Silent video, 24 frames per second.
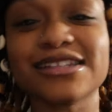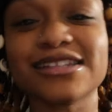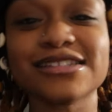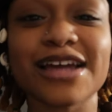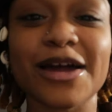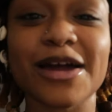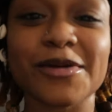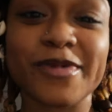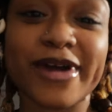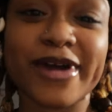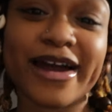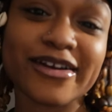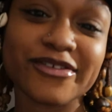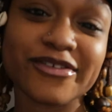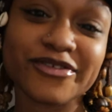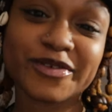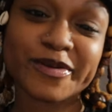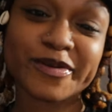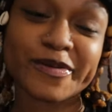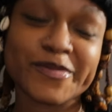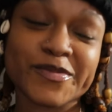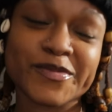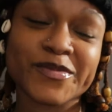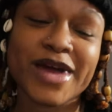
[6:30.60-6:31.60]
I just got back
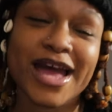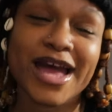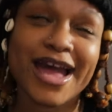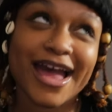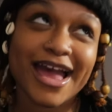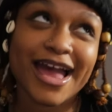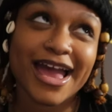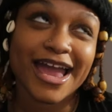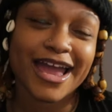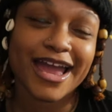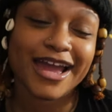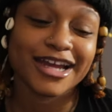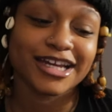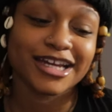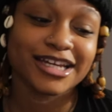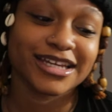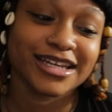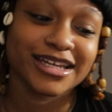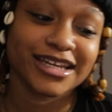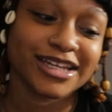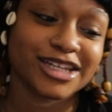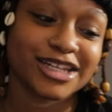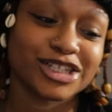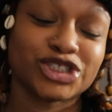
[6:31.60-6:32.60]
from
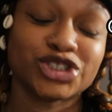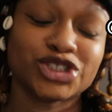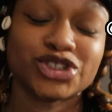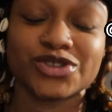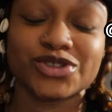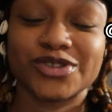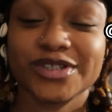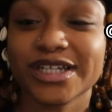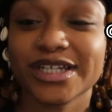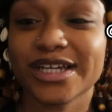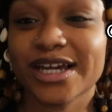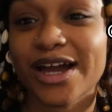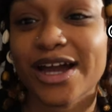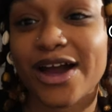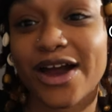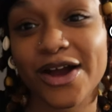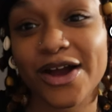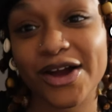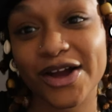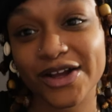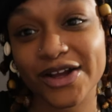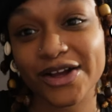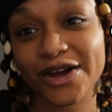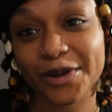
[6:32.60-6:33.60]
a street
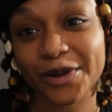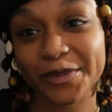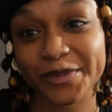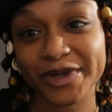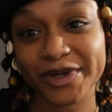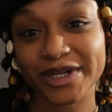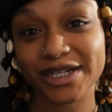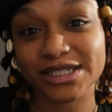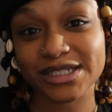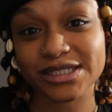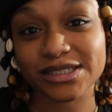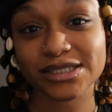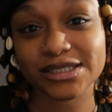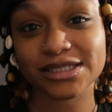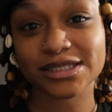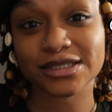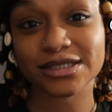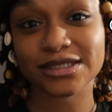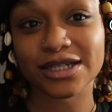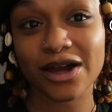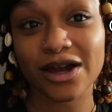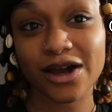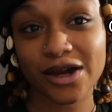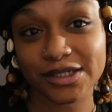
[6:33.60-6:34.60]

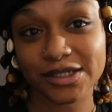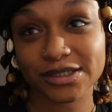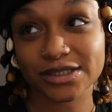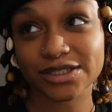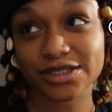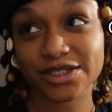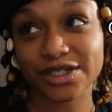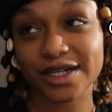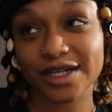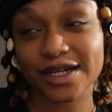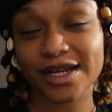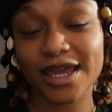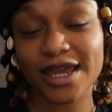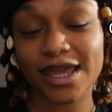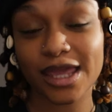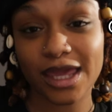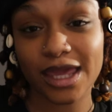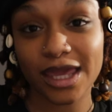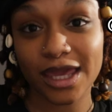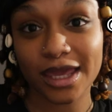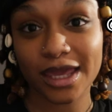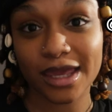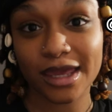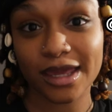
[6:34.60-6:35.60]
commerce concert
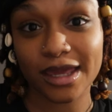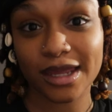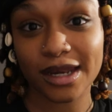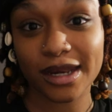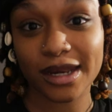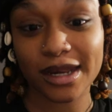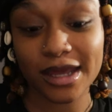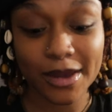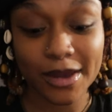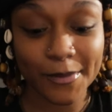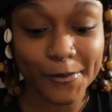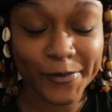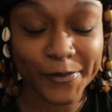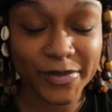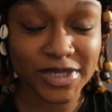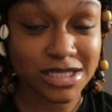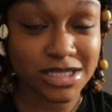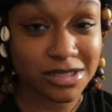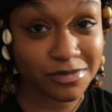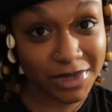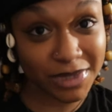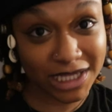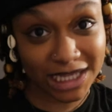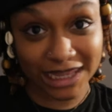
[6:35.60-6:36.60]
and
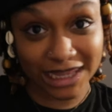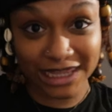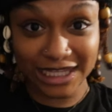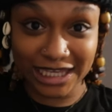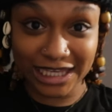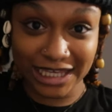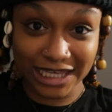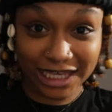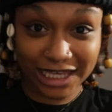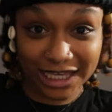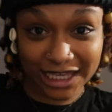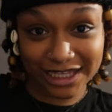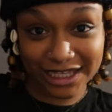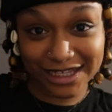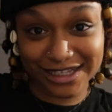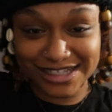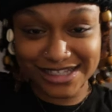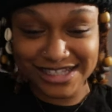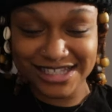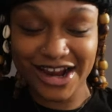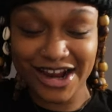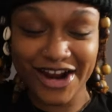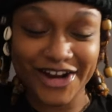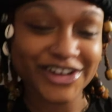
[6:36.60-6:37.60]
Miss
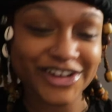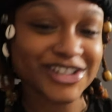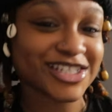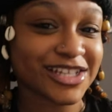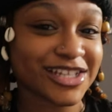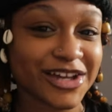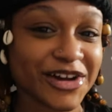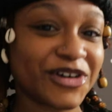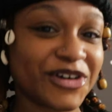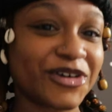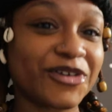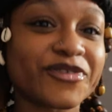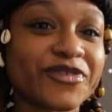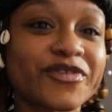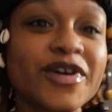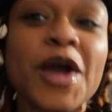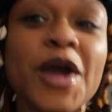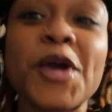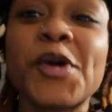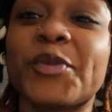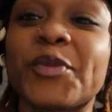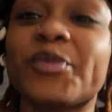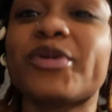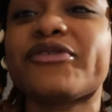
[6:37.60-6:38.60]
Belize herself
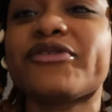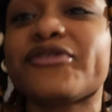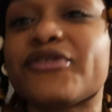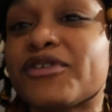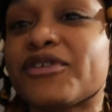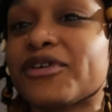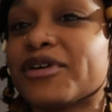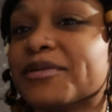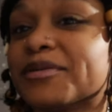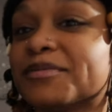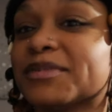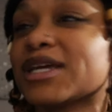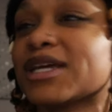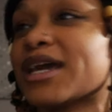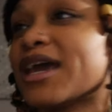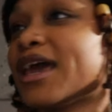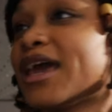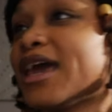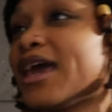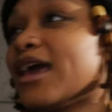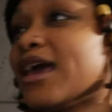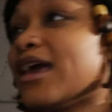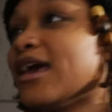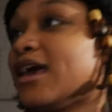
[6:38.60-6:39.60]
performed
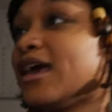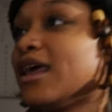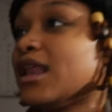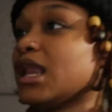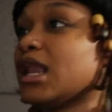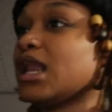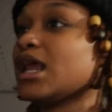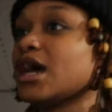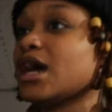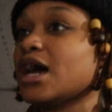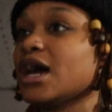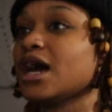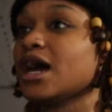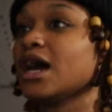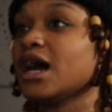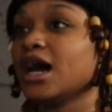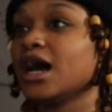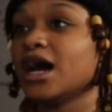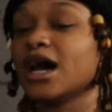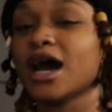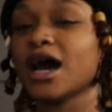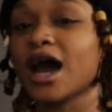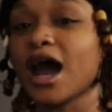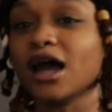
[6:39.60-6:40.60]
and
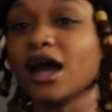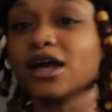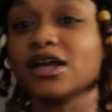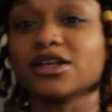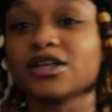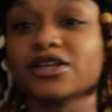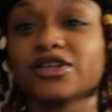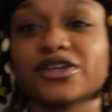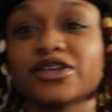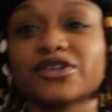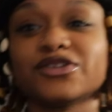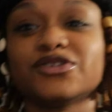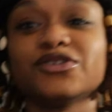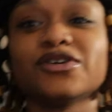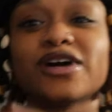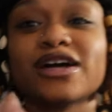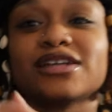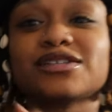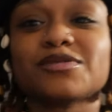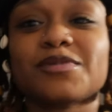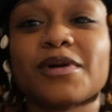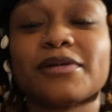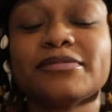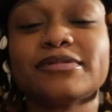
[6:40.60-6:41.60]
you
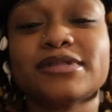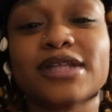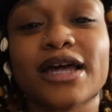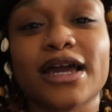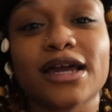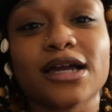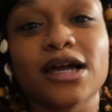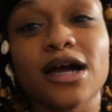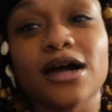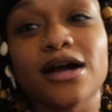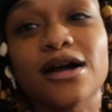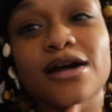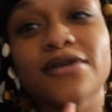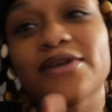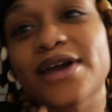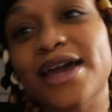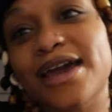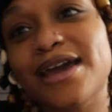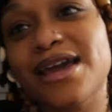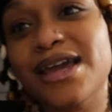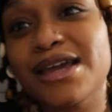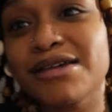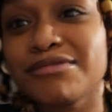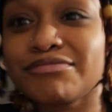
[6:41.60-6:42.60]
guys are probably like,
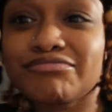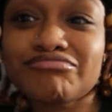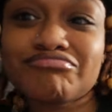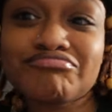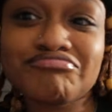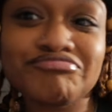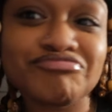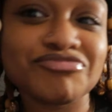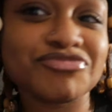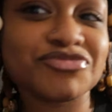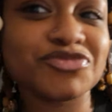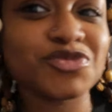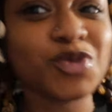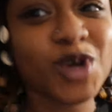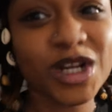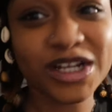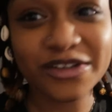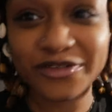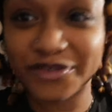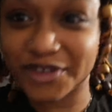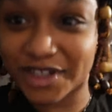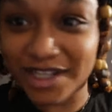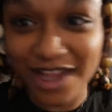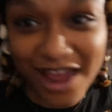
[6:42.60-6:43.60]
okay,
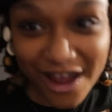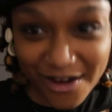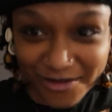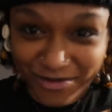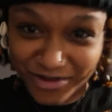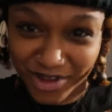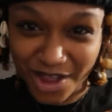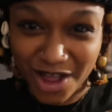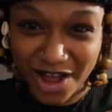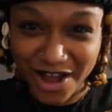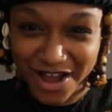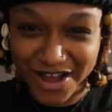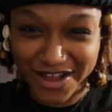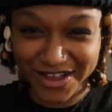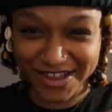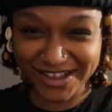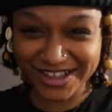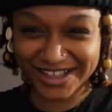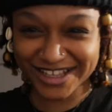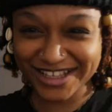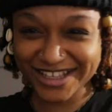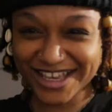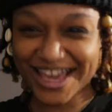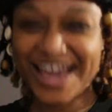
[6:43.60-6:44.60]
ready for that
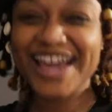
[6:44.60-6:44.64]
vlog.